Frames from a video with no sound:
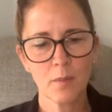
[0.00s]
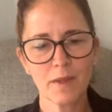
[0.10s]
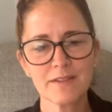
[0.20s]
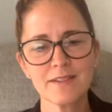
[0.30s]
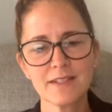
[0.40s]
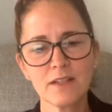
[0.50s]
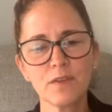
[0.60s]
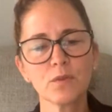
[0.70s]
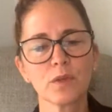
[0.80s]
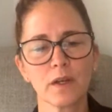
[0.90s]
But
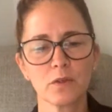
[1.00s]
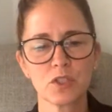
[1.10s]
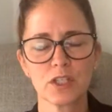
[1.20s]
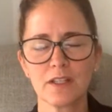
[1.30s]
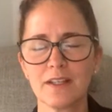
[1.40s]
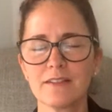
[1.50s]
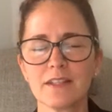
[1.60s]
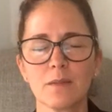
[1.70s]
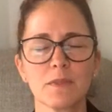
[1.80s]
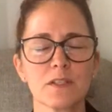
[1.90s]
Stephen Roach, and
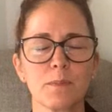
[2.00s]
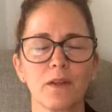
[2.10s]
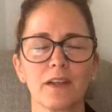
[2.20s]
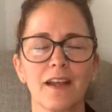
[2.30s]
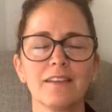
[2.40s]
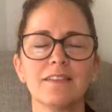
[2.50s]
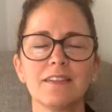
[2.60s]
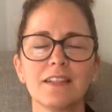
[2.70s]
his name is spelled S